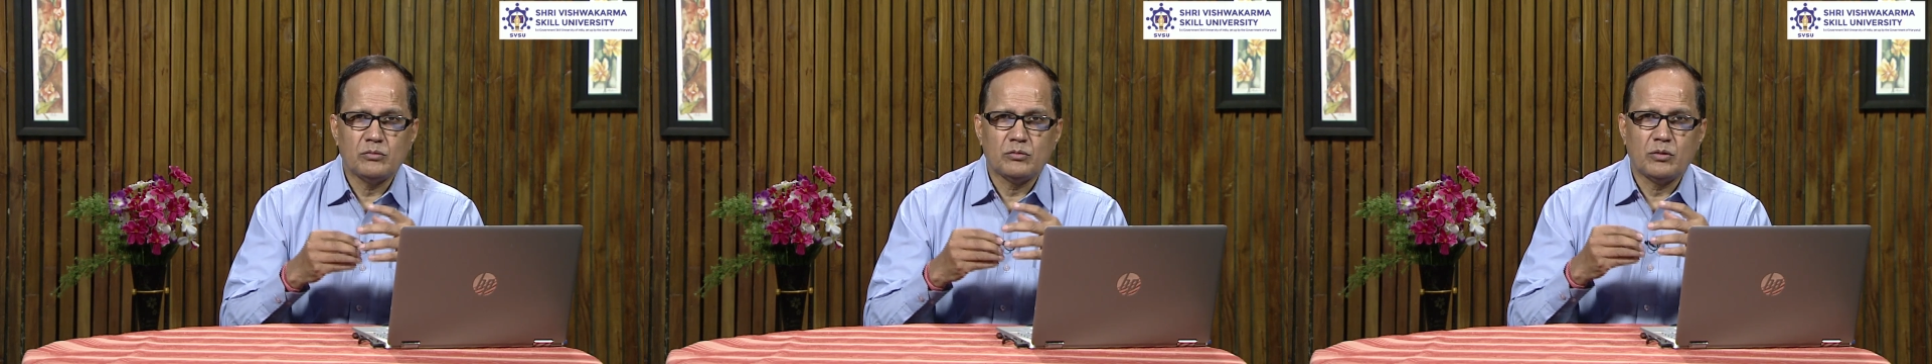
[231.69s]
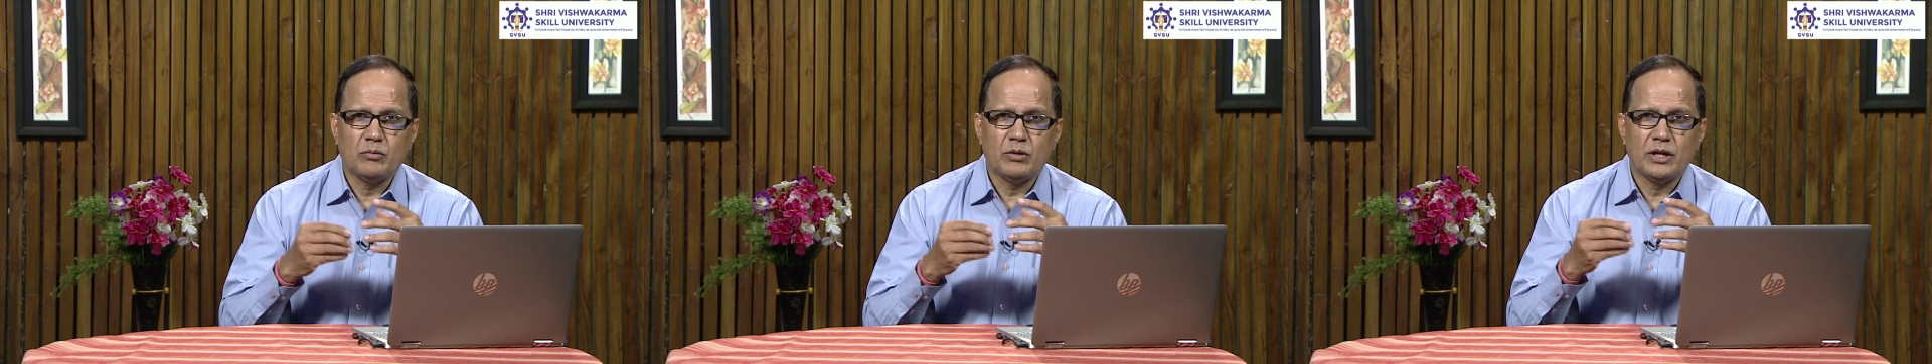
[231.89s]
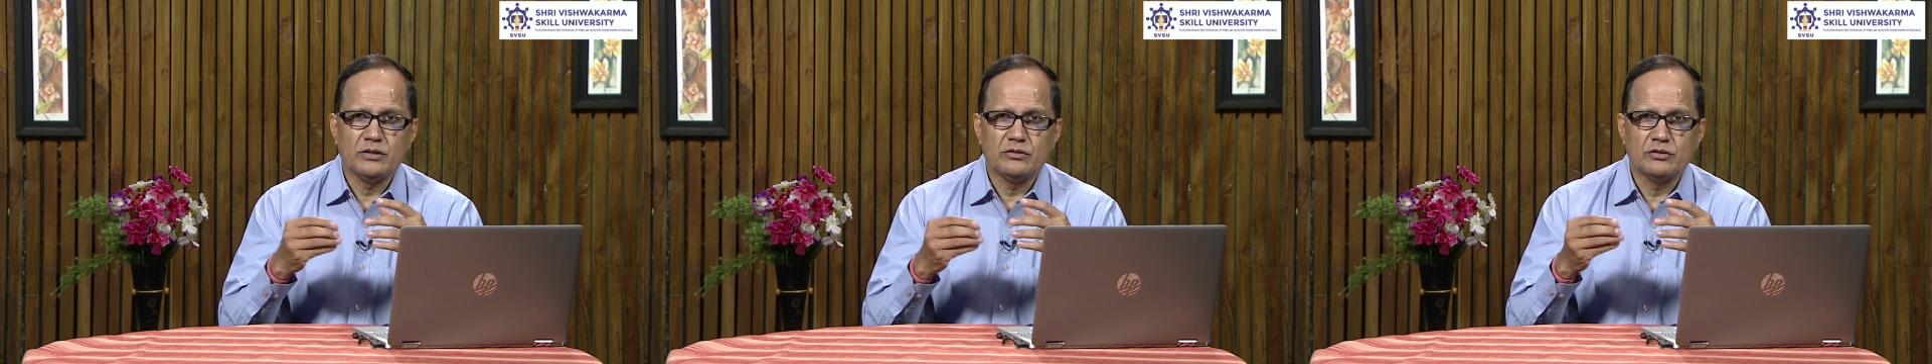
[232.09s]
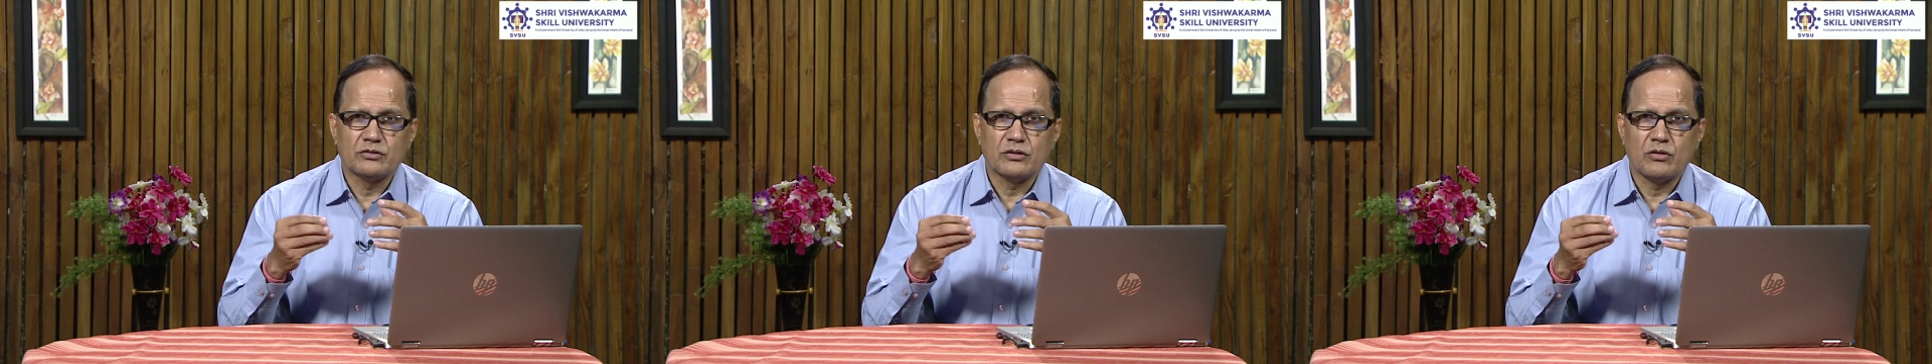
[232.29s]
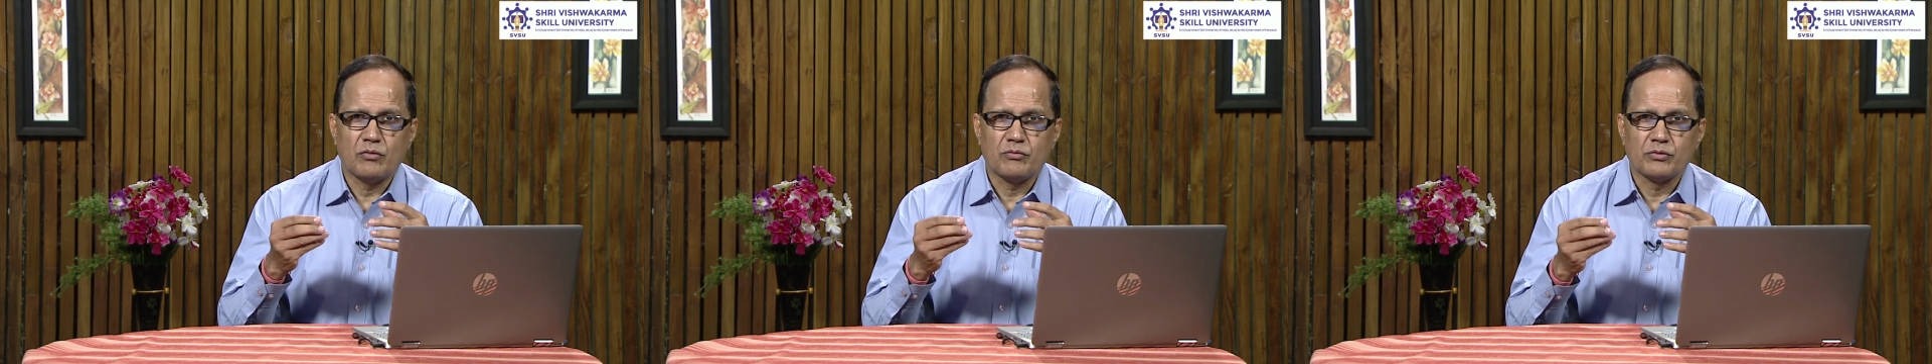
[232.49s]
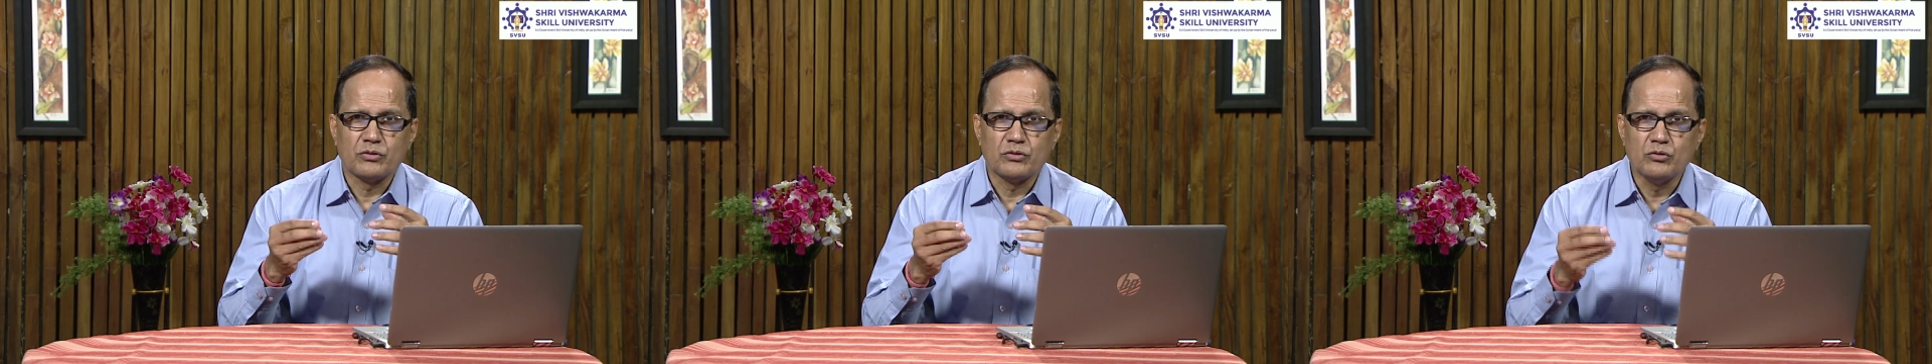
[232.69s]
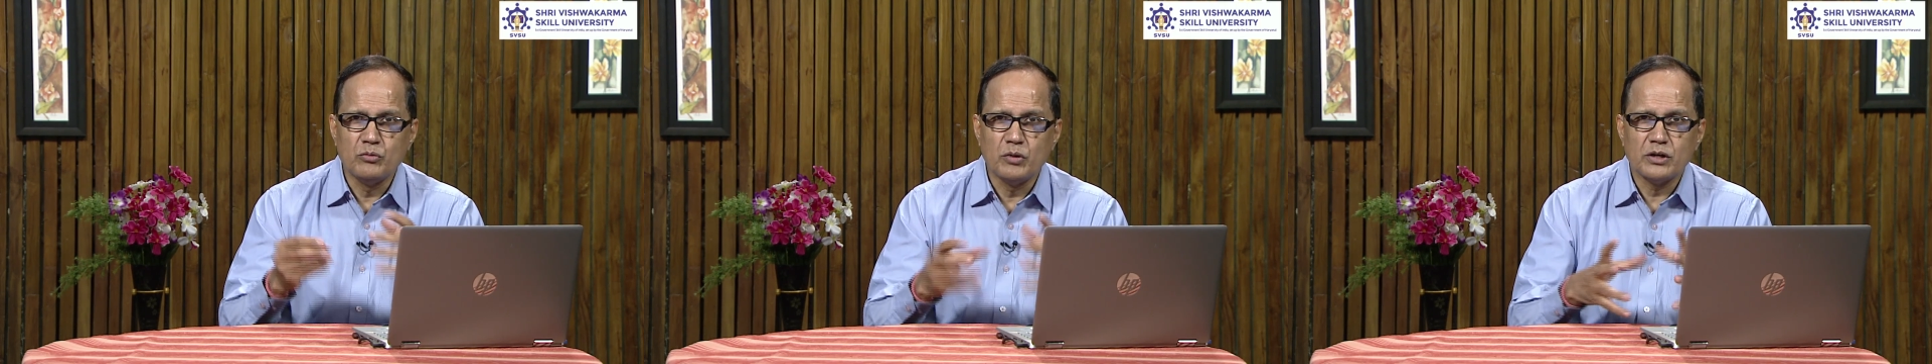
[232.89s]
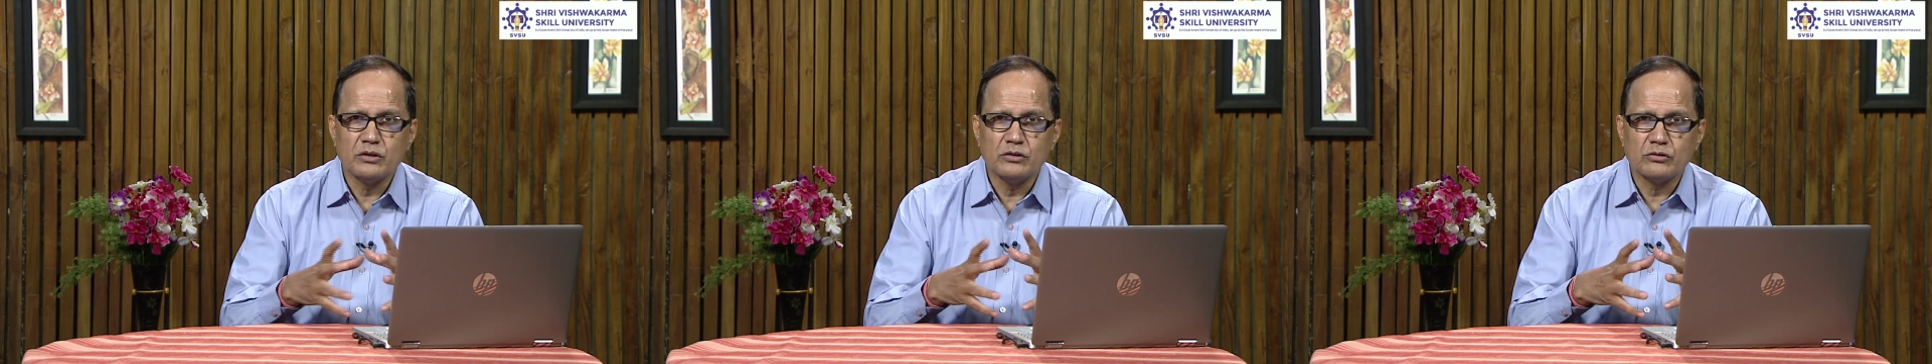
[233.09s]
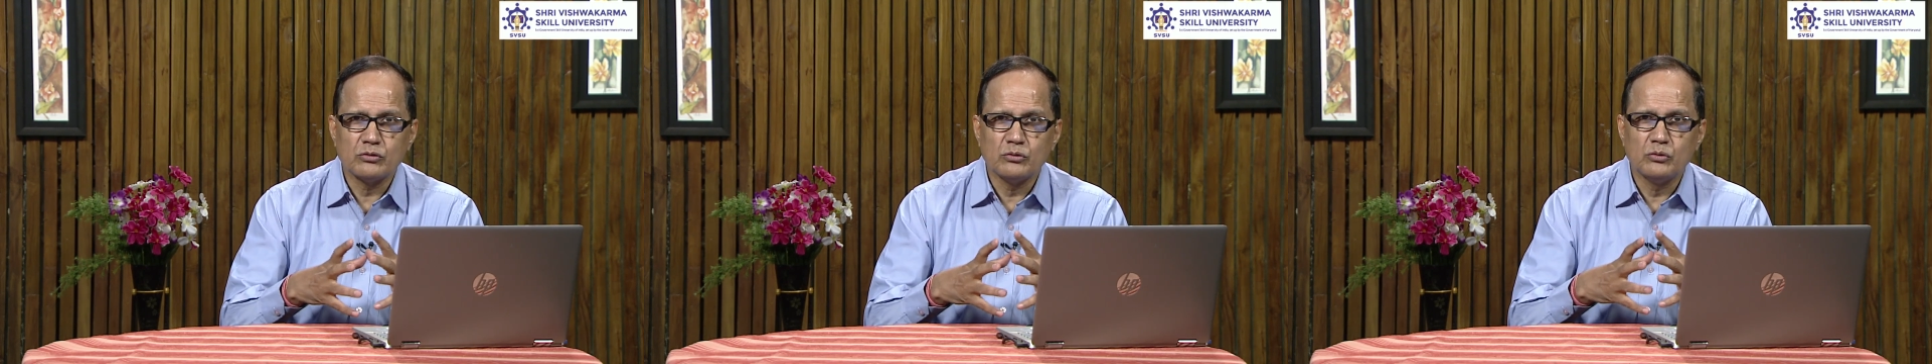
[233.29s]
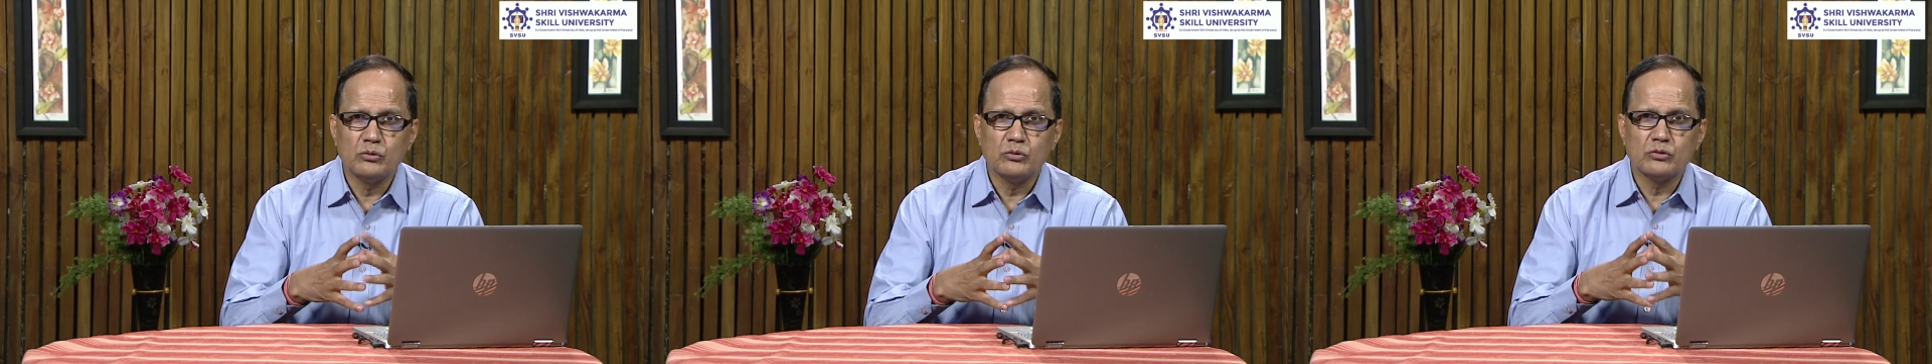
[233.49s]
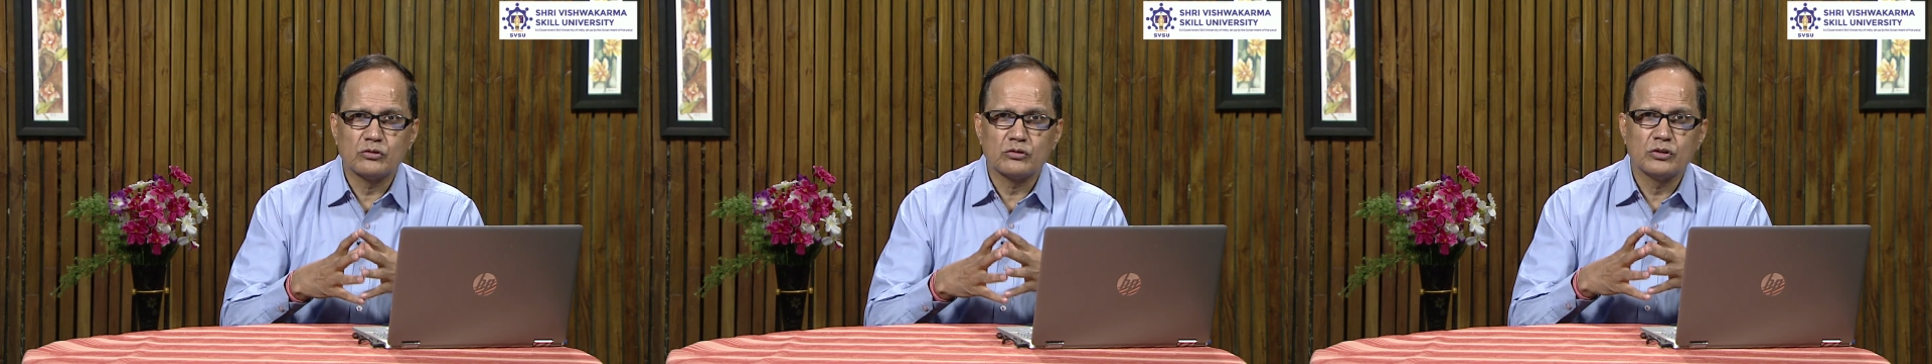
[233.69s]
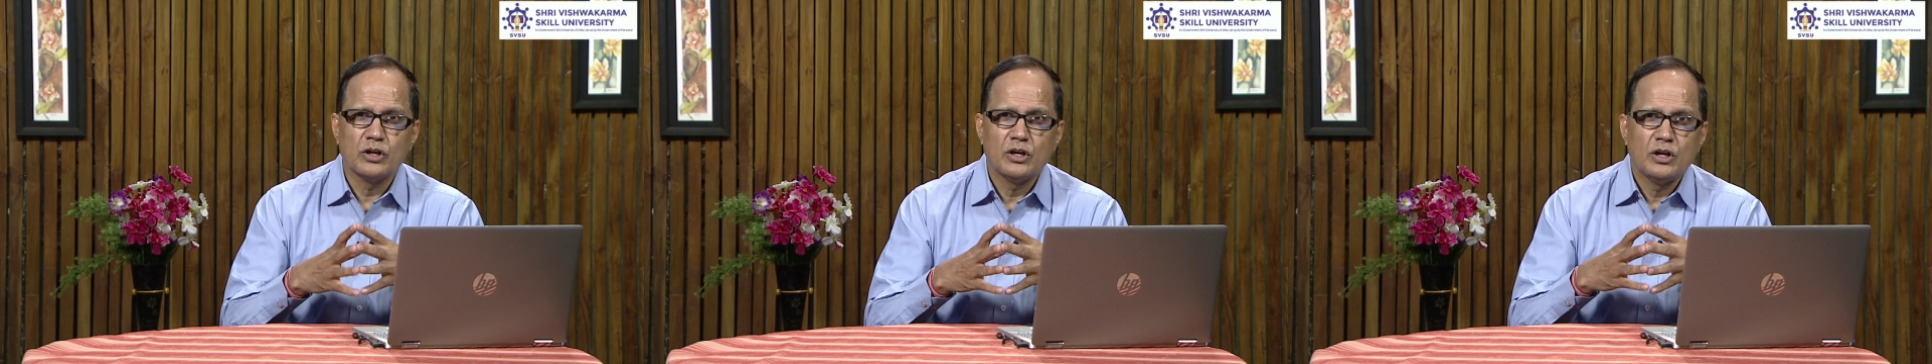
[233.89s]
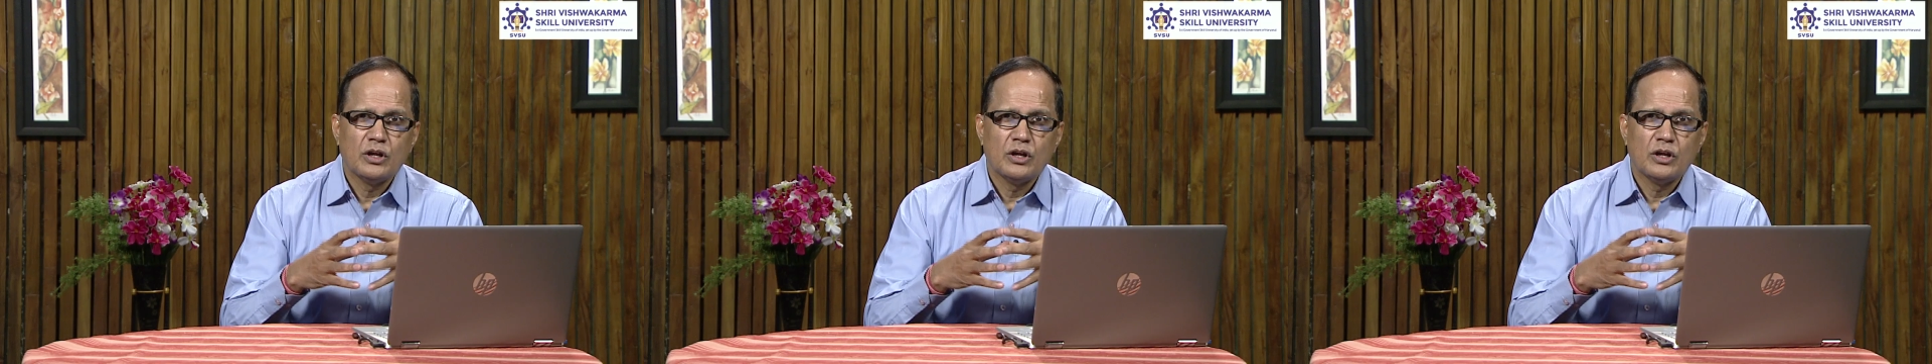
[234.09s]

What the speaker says: mobilization of human resource,